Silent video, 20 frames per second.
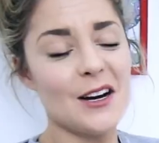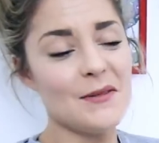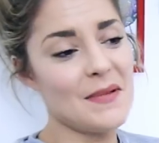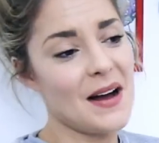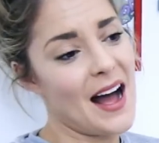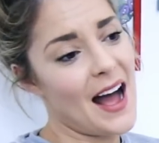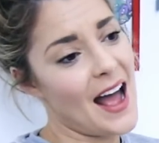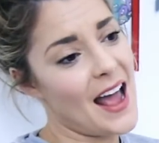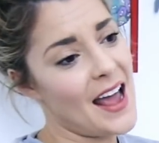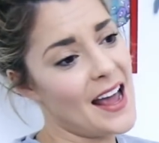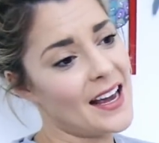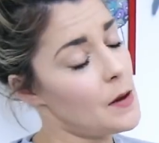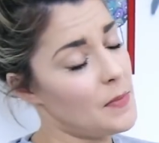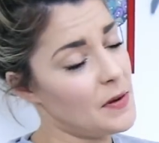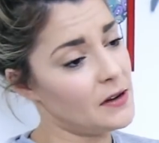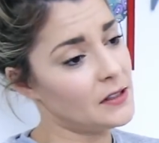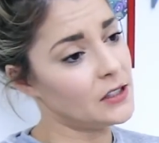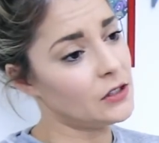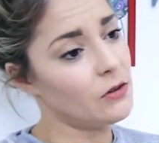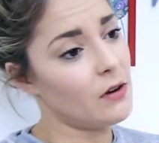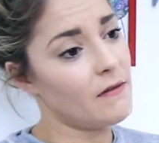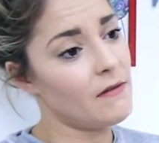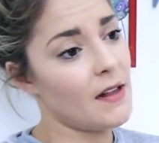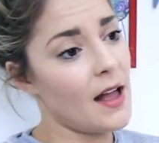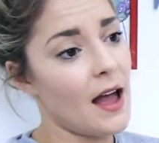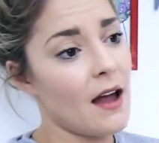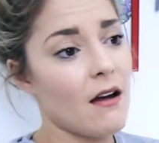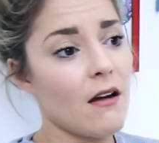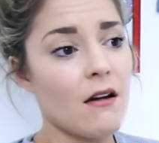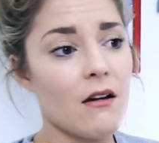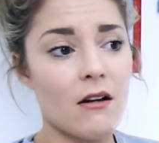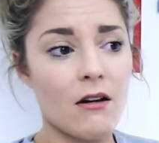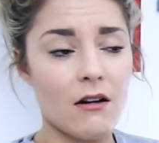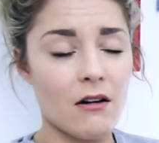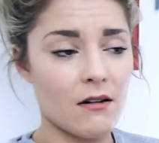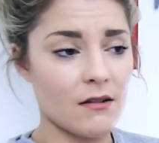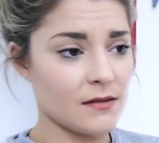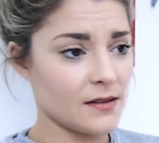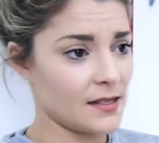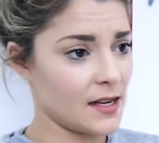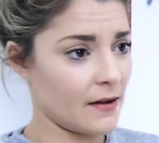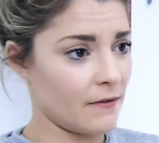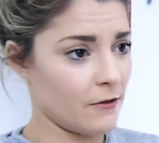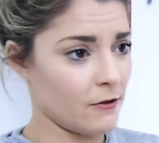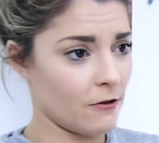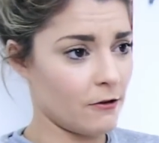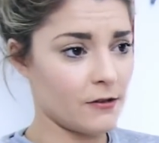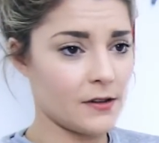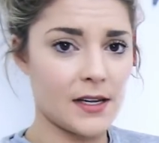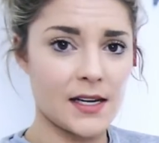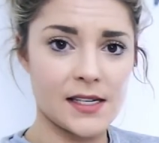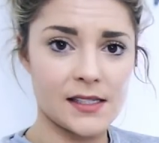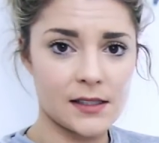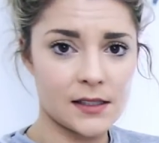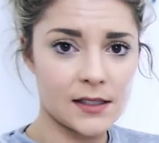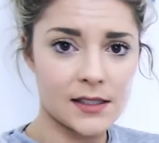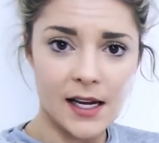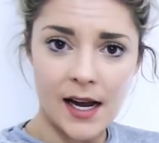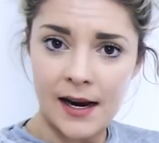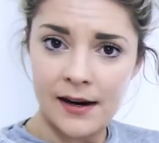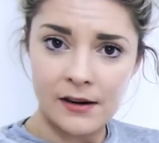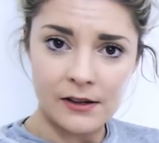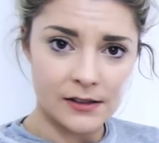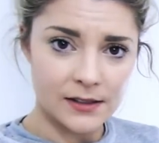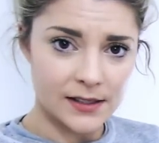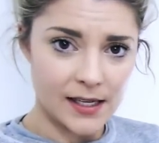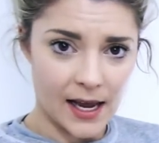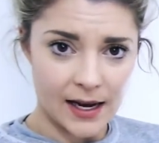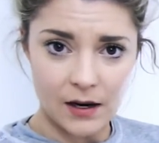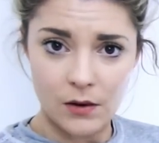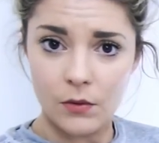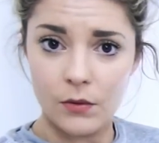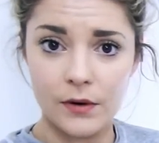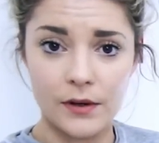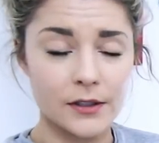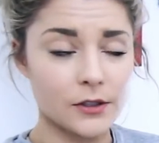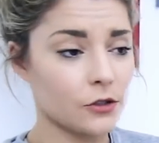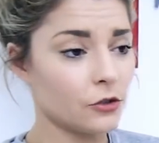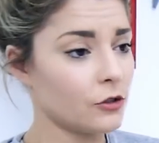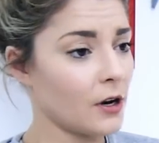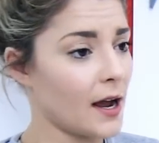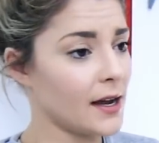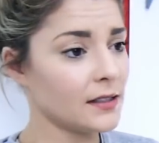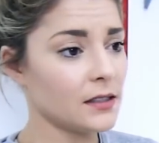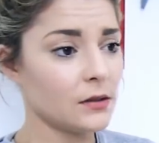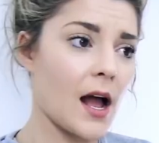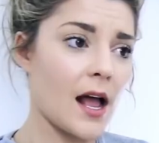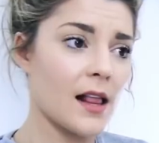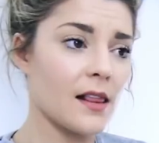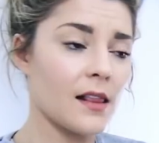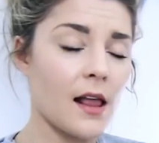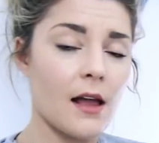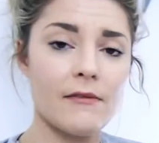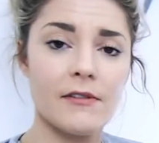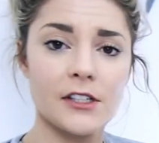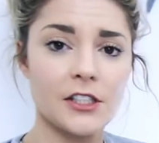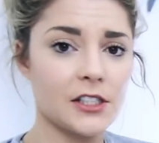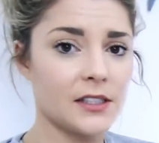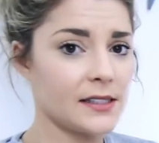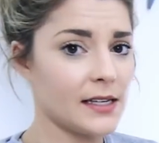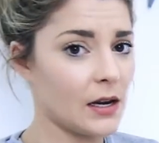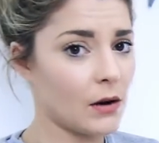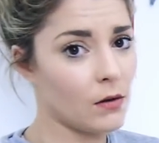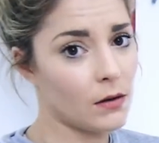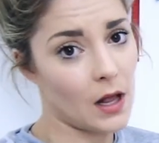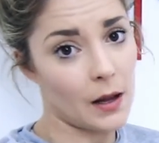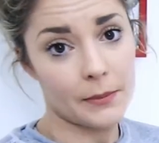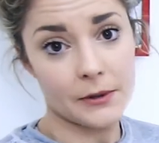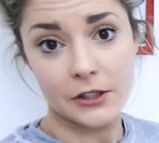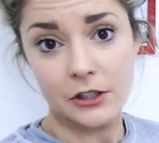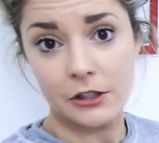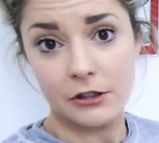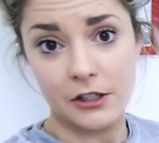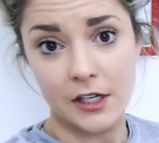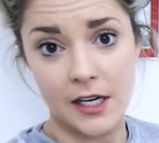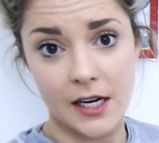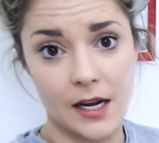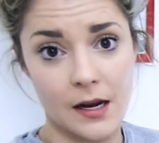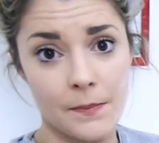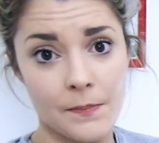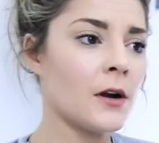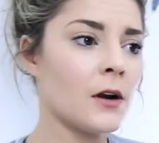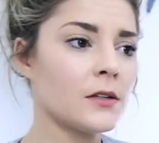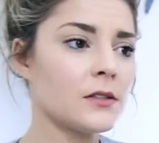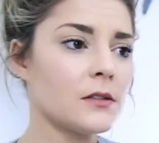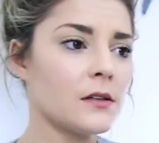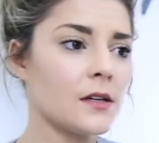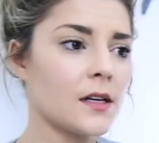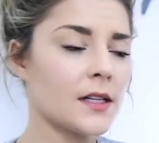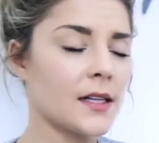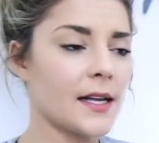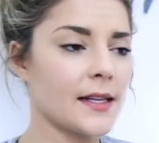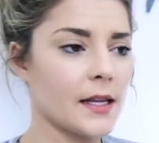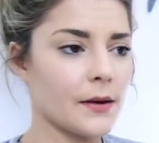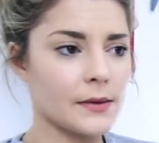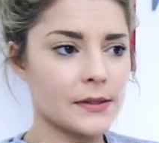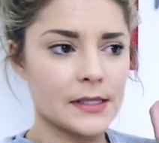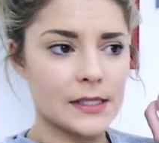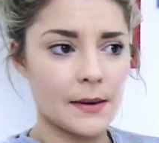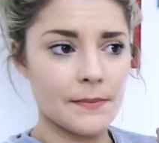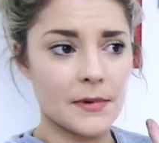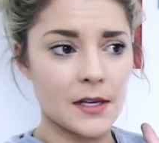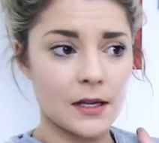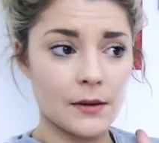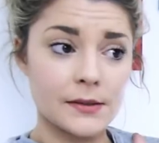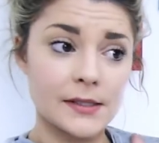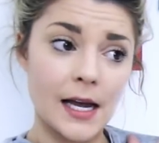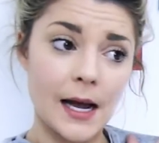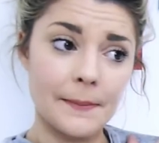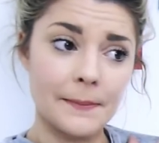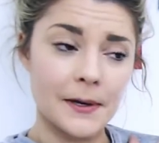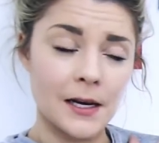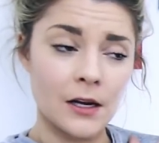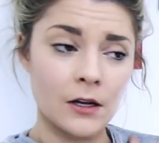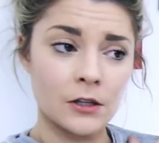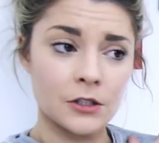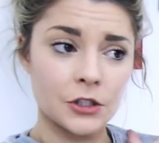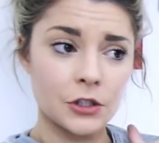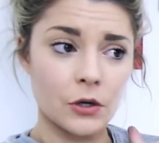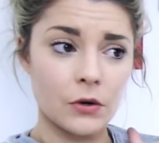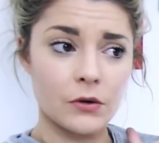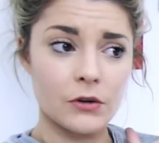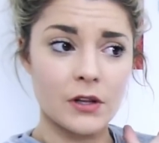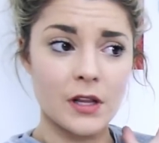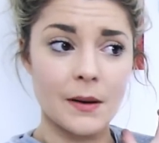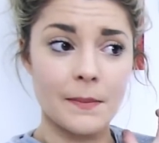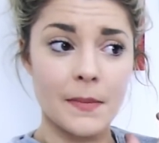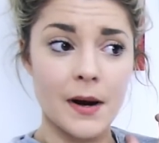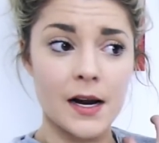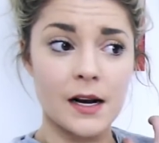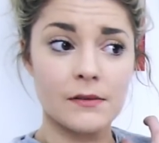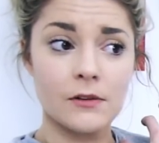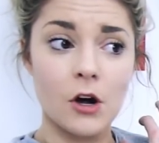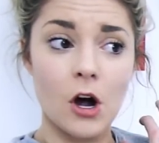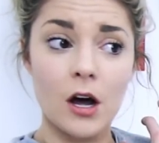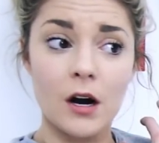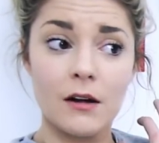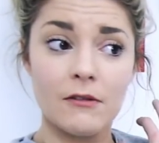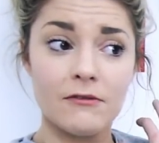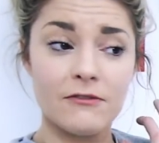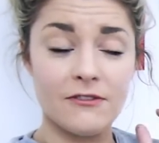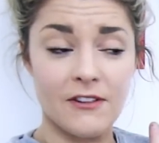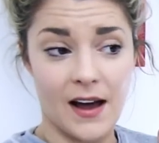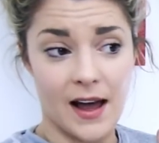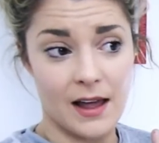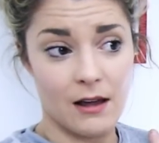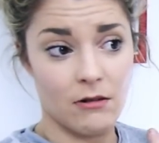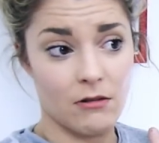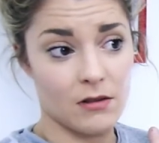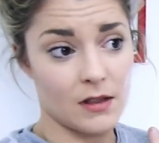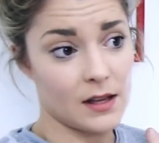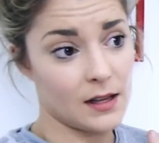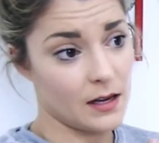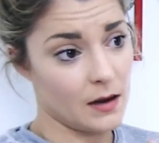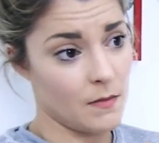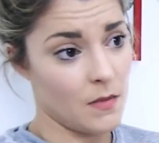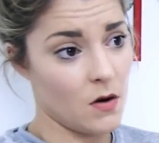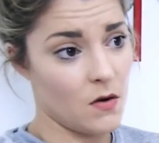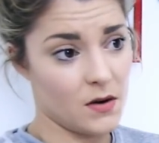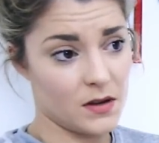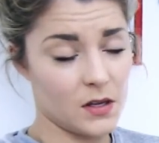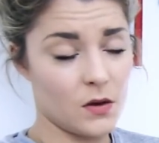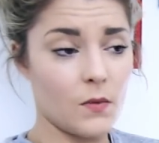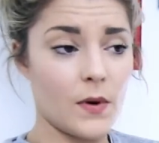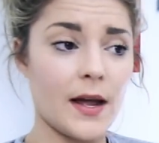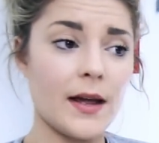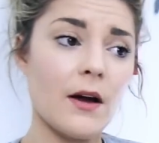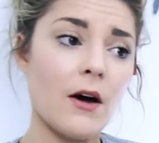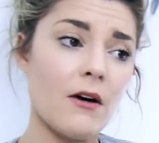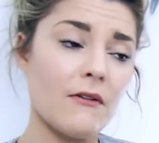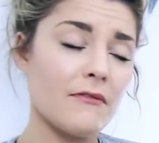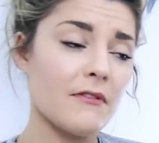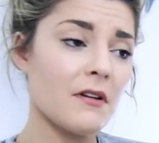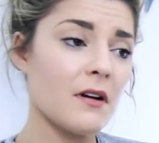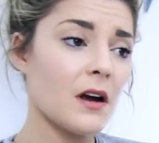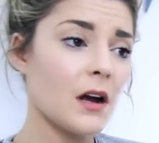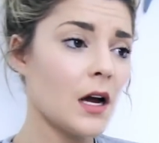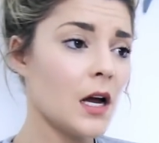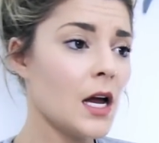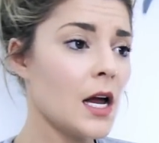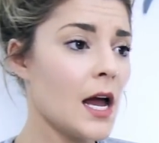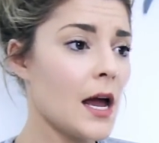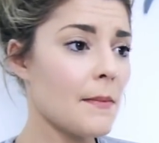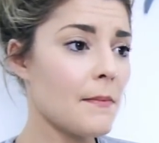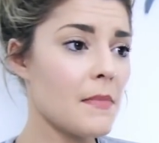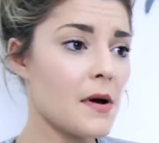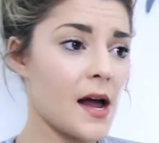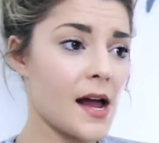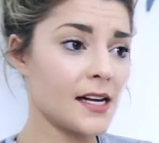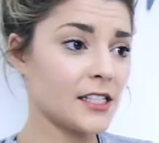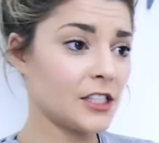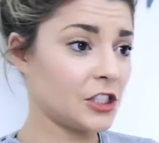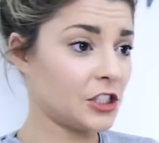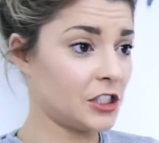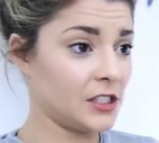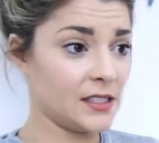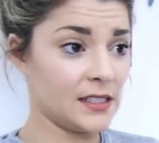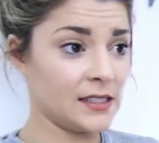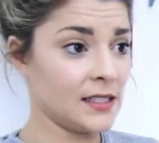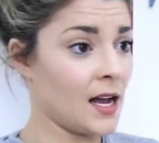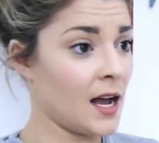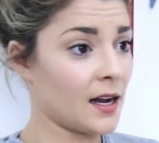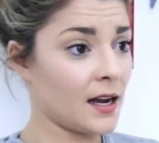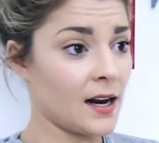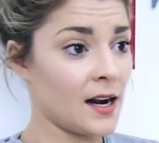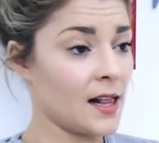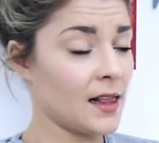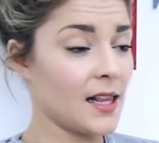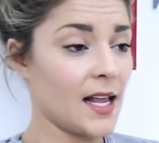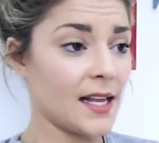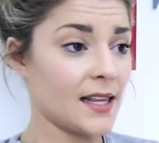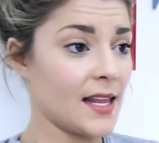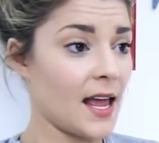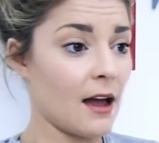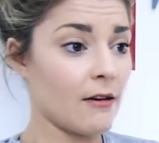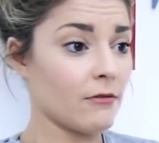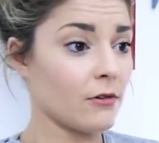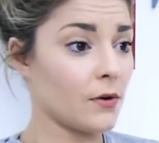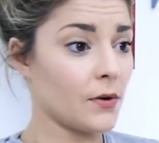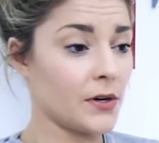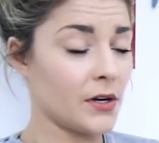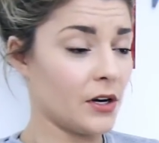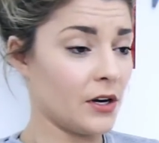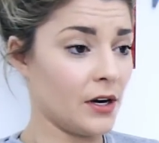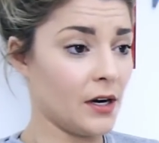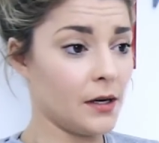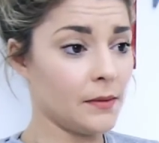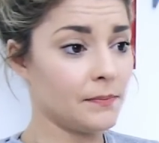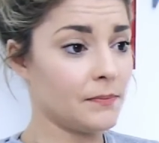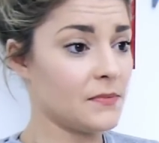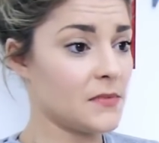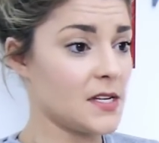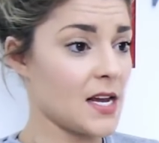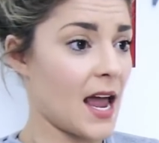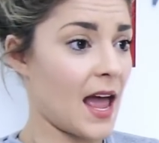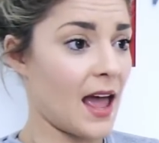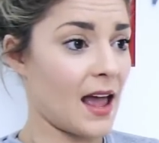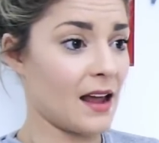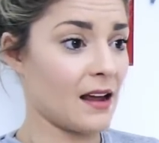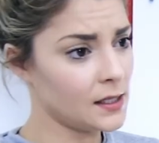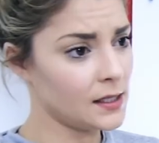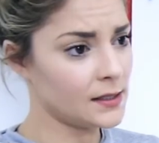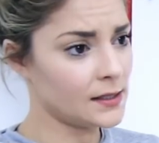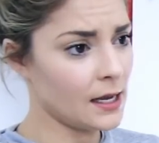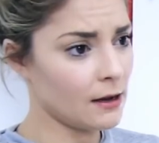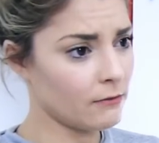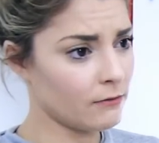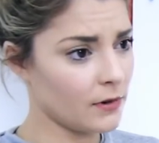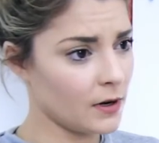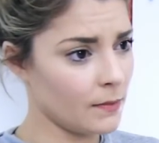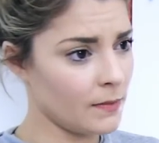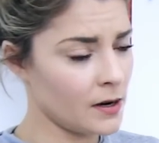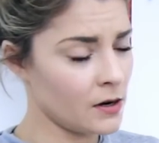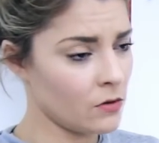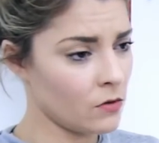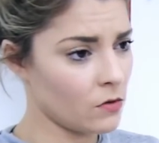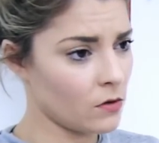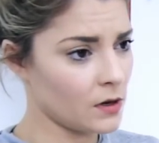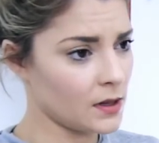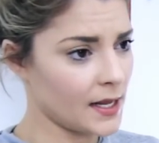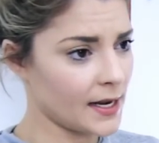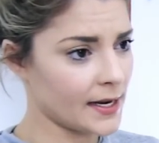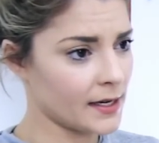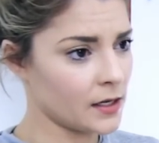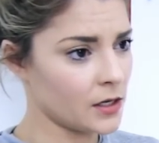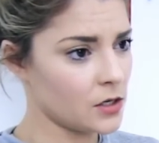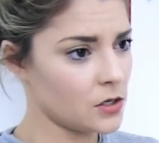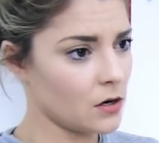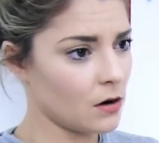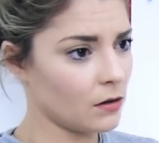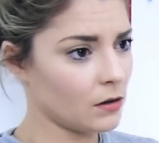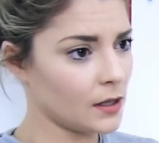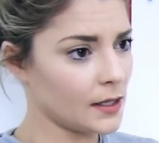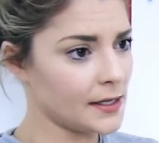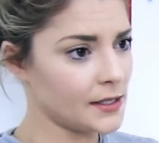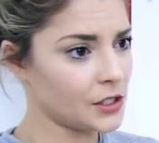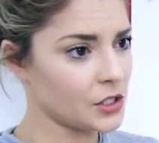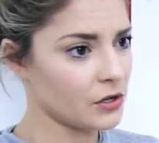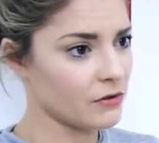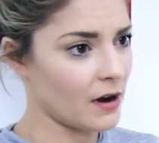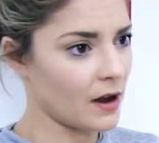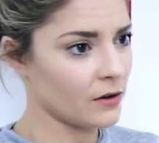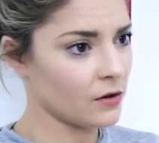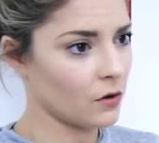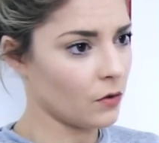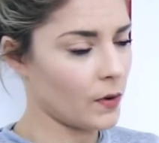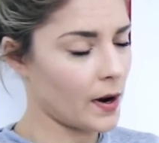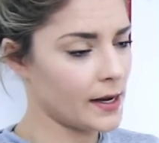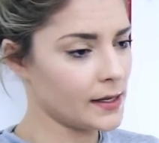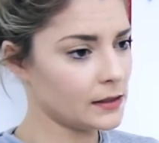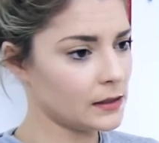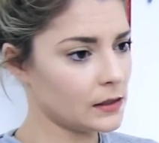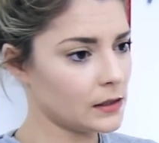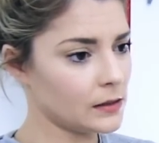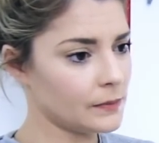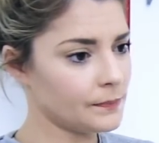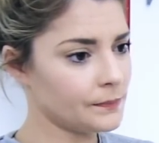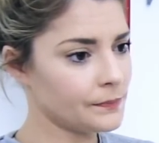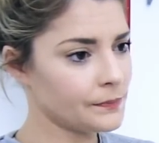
Salma Hayek appears to have let her seven-year-old niece design her SAG Awards dress. I love that she's equal opportunity. It also looked like there was something that was happening on the shoulder that might have caught on fire in the limo on the way over, but she's not gonna let that ruin her day. Is that ribbon or like an adult leash around your waist?